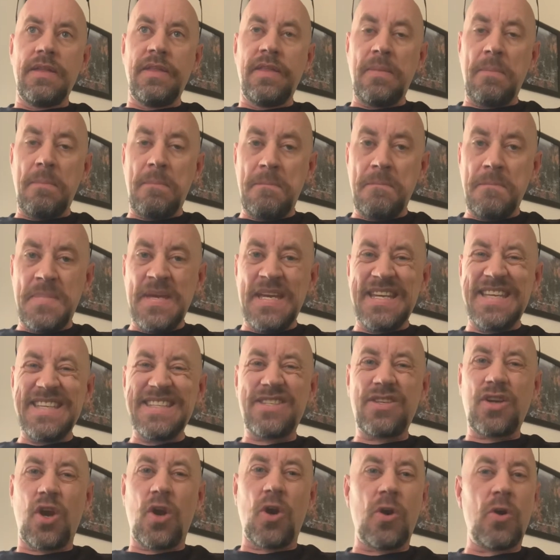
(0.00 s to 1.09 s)
The
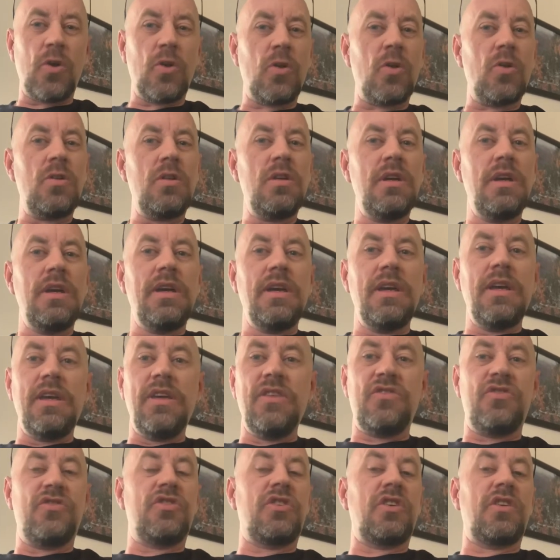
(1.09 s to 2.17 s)
biggest hurdle
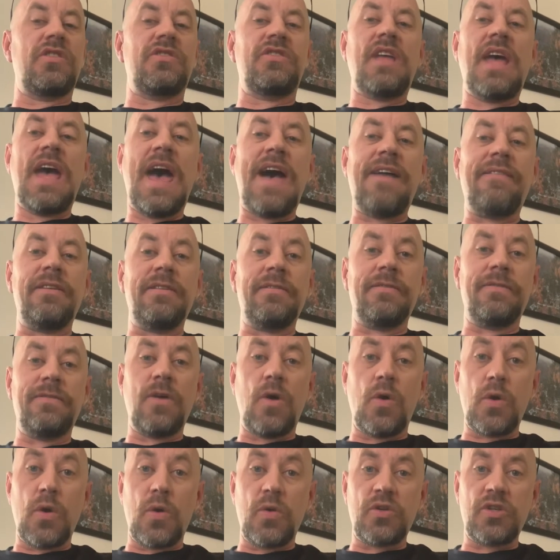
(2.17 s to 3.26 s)
is just having
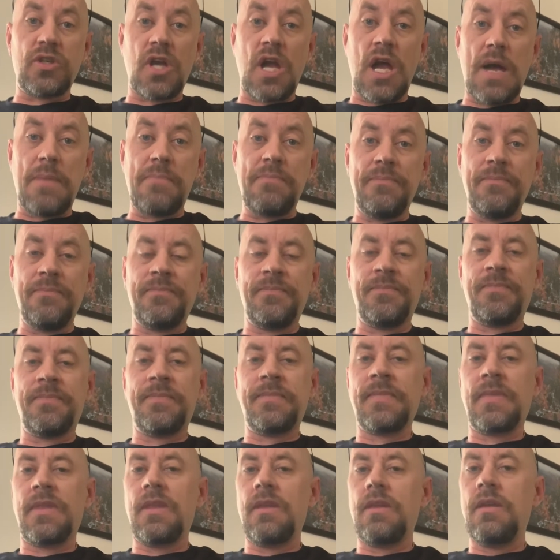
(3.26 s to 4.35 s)
Photoshop.
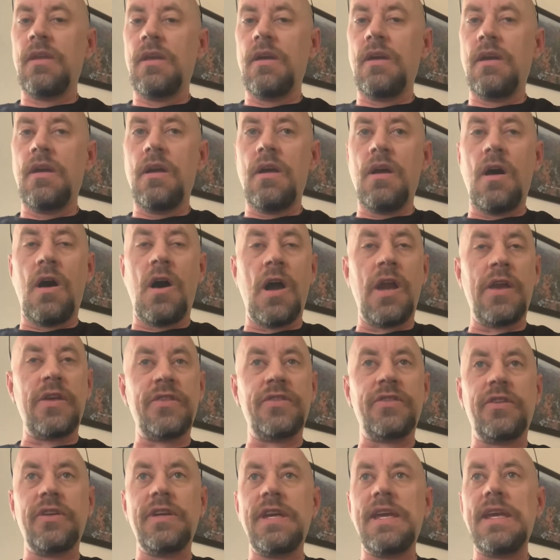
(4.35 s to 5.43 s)

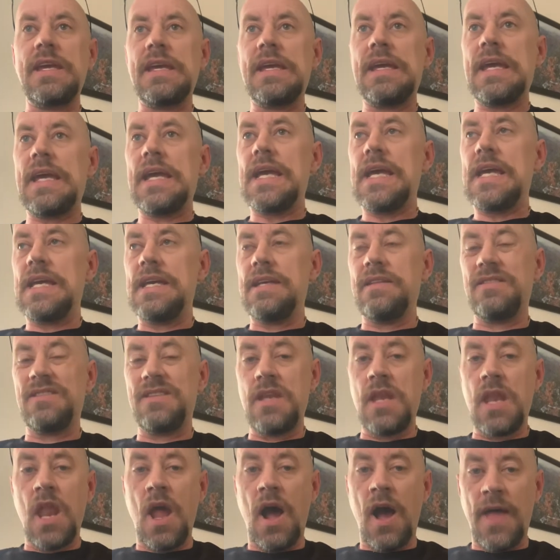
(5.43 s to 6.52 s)
Honestly, it's
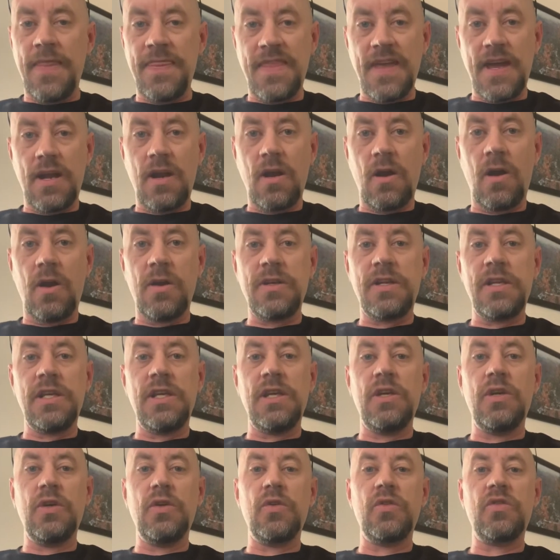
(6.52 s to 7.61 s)
not that hard to
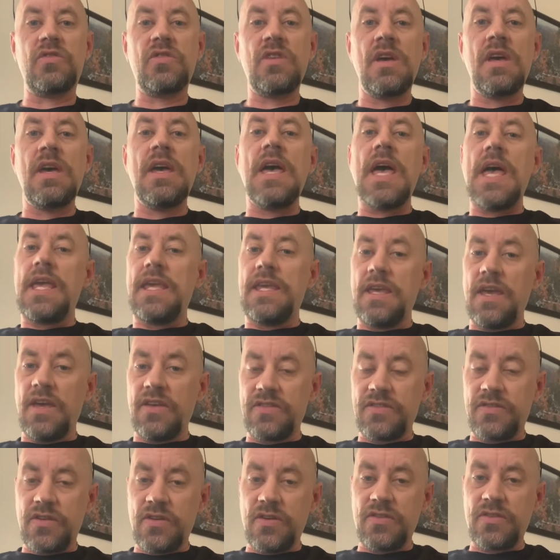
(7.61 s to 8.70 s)
use.
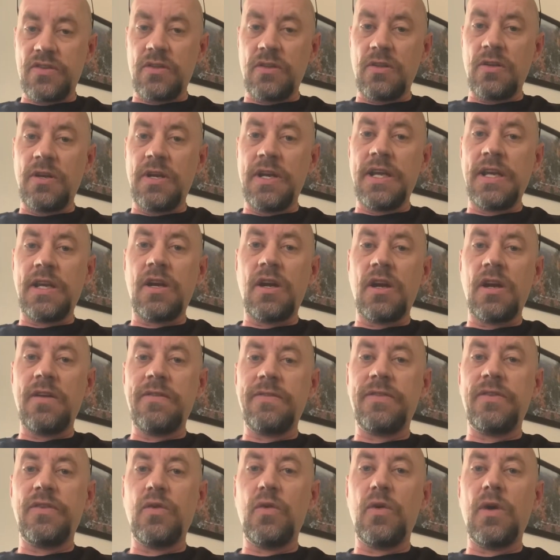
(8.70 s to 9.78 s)
Yes, there's a learning
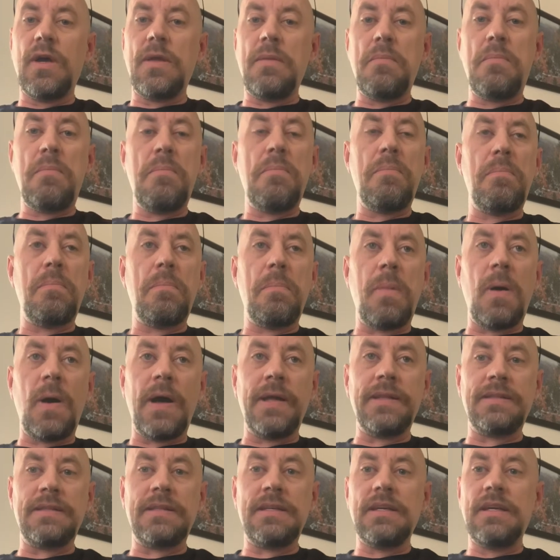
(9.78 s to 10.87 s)
curve to it,
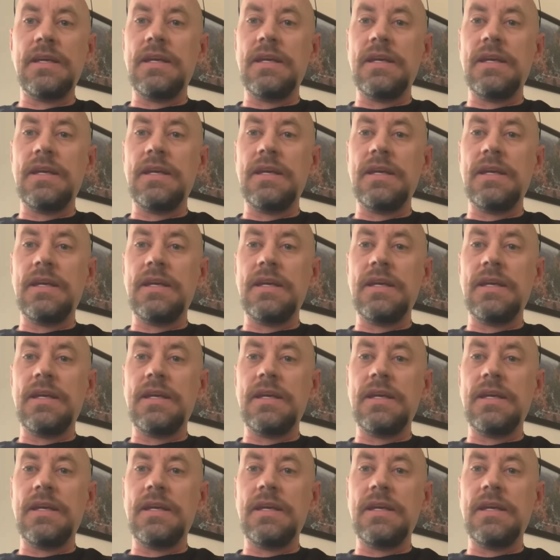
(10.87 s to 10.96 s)
but